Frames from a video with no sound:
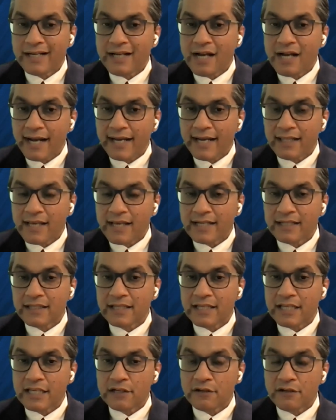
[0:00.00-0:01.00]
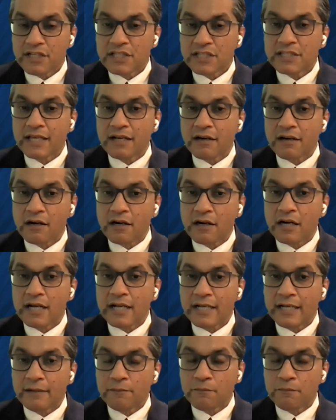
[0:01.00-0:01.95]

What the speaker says: and highlight the areas that are